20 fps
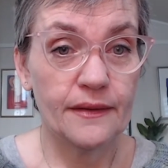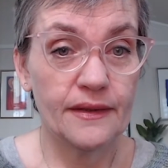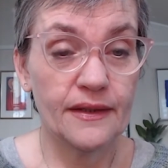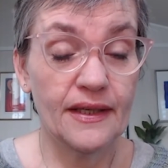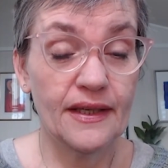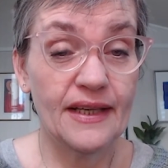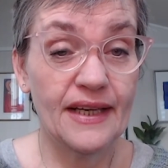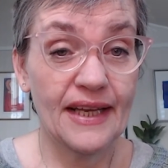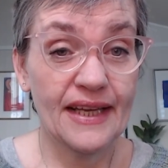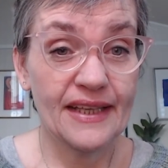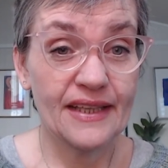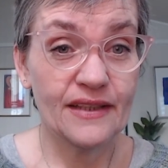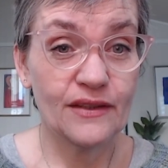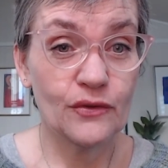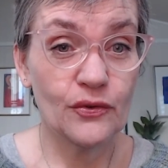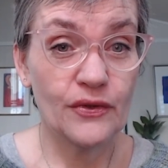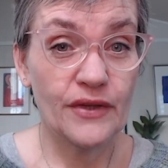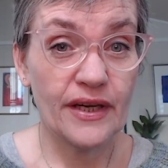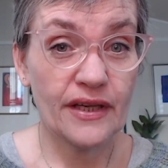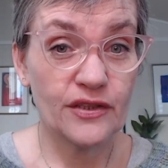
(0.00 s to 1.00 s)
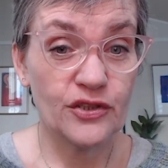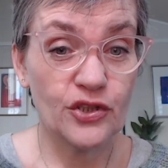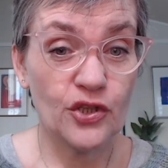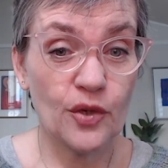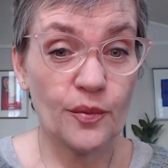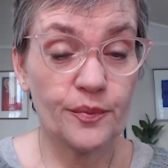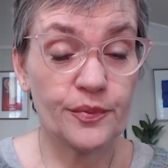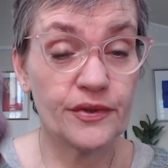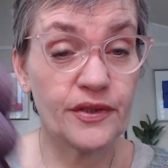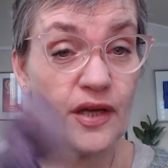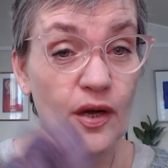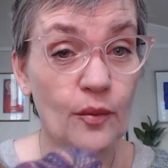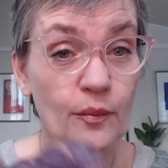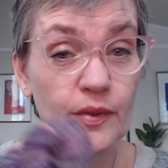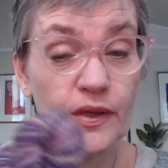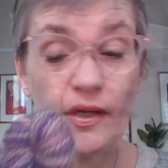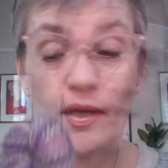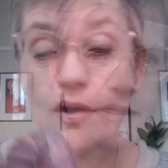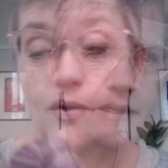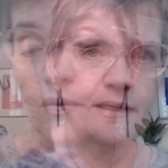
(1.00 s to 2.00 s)
link to their shop down
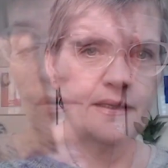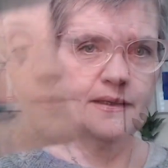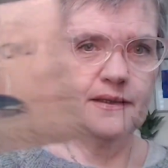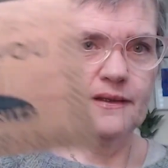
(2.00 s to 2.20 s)
below.